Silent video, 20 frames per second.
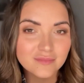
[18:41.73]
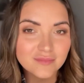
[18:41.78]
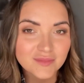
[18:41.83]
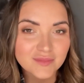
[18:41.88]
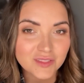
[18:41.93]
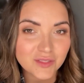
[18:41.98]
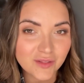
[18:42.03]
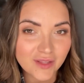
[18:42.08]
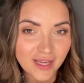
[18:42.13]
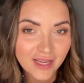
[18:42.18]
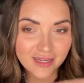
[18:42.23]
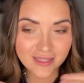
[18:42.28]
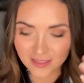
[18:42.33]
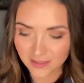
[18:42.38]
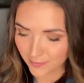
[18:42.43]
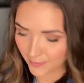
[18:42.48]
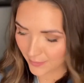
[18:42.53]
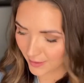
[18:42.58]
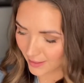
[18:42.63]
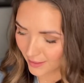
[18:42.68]
So that is
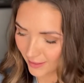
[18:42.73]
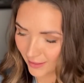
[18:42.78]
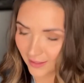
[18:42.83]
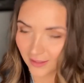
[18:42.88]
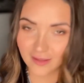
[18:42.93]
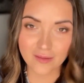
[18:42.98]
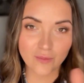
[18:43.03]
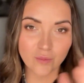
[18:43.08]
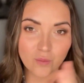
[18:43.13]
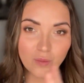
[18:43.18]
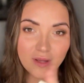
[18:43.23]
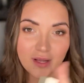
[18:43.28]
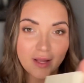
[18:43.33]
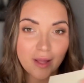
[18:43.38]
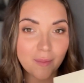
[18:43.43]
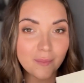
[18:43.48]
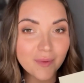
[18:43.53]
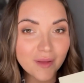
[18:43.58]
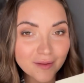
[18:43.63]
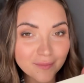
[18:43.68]
my one
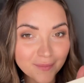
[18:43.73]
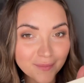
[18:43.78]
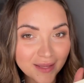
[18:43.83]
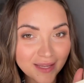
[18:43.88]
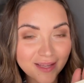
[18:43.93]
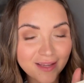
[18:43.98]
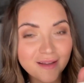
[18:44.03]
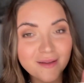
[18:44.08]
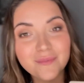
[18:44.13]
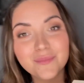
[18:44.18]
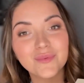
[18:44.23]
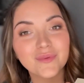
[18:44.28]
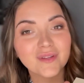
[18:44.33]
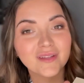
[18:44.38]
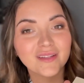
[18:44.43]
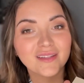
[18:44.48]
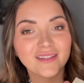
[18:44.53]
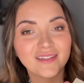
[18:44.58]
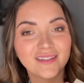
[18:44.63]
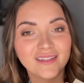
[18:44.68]
compact makeup.
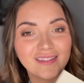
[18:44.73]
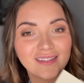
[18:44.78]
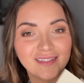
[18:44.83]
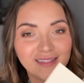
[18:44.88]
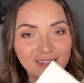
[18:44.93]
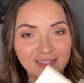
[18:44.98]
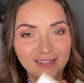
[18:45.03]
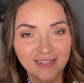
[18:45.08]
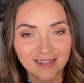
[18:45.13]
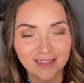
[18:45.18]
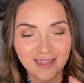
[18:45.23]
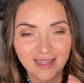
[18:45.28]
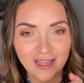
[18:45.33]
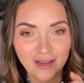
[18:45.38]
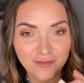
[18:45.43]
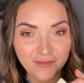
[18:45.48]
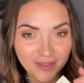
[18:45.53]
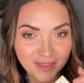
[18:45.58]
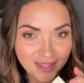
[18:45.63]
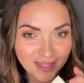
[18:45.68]

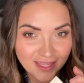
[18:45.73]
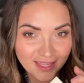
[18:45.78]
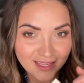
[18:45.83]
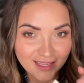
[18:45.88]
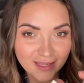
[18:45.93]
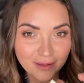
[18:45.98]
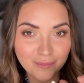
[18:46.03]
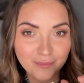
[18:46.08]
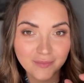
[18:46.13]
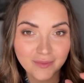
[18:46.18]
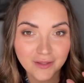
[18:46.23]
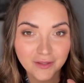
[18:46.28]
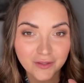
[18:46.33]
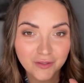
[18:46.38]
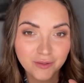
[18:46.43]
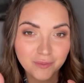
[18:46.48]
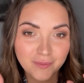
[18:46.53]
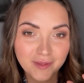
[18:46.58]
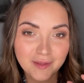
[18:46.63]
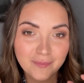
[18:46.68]
Everything can
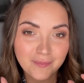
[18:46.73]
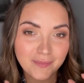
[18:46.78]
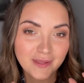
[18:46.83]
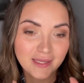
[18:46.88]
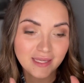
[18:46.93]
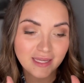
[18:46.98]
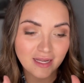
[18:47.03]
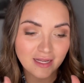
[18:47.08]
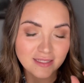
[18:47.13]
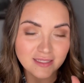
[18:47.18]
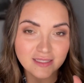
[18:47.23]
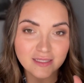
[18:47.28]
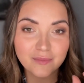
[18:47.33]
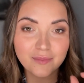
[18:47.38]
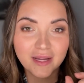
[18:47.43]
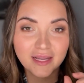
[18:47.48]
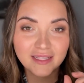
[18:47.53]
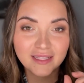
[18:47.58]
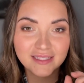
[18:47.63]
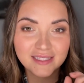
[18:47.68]
literally be
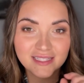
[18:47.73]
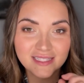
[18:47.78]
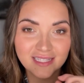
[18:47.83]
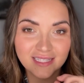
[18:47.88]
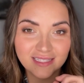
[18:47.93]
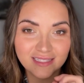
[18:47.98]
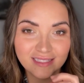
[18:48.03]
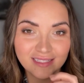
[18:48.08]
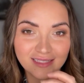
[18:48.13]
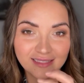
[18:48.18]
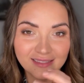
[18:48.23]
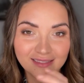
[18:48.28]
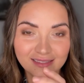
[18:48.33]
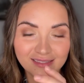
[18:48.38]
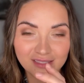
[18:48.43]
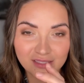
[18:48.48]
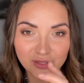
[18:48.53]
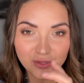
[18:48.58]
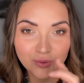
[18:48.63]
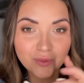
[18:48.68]
customized
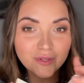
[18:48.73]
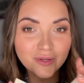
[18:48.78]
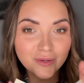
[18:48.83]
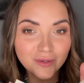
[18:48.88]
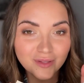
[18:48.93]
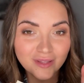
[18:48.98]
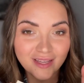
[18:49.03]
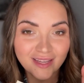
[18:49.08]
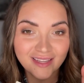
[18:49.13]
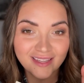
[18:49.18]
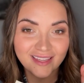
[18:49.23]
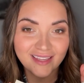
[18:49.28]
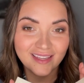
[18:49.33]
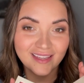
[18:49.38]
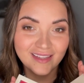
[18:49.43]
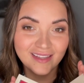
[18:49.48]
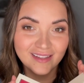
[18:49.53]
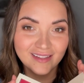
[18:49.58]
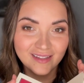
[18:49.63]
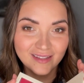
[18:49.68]
to your liking,
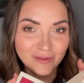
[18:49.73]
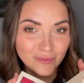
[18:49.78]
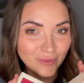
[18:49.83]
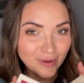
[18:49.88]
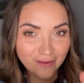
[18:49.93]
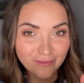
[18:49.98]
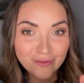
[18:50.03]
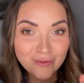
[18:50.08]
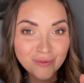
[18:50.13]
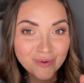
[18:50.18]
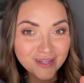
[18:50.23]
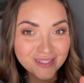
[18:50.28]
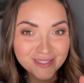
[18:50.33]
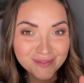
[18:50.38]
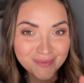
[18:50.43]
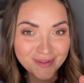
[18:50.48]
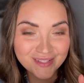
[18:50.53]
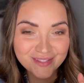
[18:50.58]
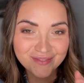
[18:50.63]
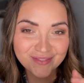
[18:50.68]
whatever works
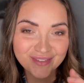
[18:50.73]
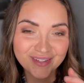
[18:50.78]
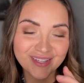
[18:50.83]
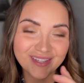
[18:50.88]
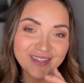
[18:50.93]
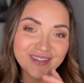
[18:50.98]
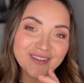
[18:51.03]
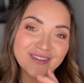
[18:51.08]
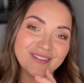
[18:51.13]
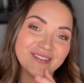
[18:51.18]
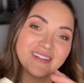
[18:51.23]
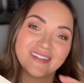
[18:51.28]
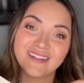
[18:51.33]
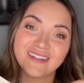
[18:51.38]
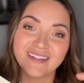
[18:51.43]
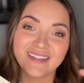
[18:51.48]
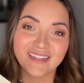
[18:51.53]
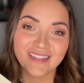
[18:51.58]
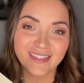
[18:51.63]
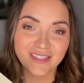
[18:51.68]
best for you.
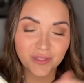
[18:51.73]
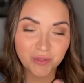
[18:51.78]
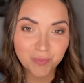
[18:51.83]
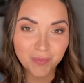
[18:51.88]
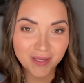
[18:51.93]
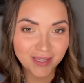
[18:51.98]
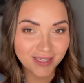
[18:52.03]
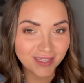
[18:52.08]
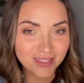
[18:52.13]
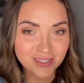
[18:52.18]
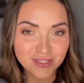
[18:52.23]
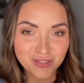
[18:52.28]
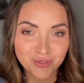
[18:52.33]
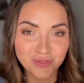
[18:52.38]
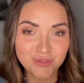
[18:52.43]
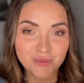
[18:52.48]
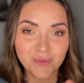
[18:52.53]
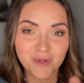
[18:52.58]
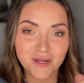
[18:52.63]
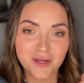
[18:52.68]
You pick and
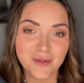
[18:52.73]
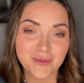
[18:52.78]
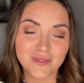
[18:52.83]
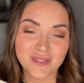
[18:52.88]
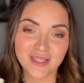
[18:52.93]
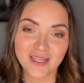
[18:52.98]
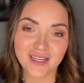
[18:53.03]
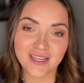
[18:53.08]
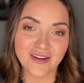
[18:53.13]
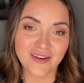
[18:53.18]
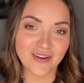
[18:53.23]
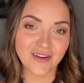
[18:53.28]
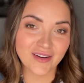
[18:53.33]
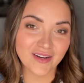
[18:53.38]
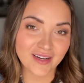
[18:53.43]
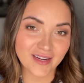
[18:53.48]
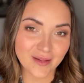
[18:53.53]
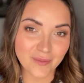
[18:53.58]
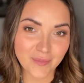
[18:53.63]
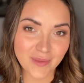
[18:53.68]
choose what goes in here,
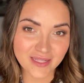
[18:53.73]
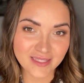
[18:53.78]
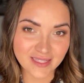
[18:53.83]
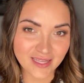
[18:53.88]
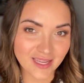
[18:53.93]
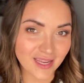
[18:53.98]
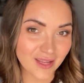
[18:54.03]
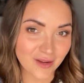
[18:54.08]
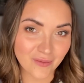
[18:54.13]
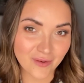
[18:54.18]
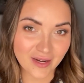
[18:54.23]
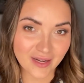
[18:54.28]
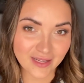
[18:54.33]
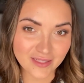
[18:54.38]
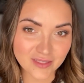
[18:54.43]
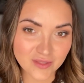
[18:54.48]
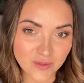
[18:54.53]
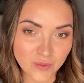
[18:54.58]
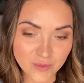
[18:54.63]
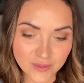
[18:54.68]
and it makes getting ready
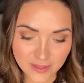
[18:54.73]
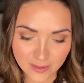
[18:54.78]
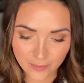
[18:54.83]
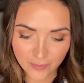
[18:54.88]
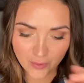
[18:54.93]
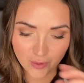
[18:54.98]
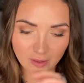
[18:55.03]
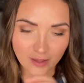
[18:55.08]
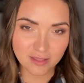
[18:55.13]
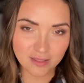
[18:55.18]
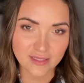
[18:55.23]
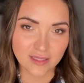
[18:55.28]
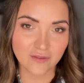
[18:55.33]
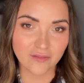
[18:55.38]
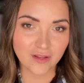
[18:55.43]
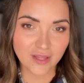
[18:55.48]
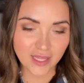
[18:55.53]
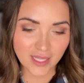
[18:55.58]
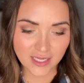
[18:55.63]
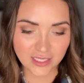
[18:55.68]
so simple because
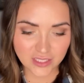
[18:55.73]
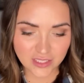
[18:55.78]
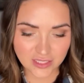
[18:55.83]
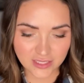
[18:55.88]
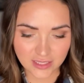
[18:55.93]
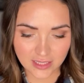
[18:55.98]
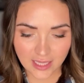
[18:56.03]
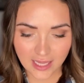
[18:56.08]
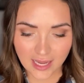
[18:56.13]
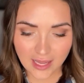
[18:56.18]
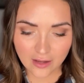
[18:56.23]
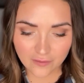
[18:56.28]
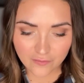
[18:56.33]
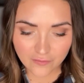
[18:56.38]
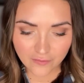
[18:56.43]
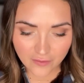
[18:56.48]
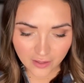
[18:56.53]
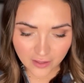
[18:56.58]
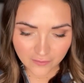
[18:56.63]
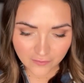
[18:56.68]
everything can just lay out in
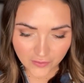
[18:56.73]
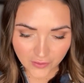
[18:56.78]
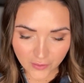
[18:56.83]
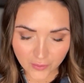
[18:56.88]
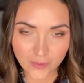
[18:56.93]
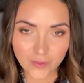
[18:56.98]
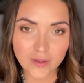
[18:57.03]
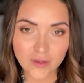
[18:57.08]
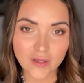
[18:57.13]
front of you.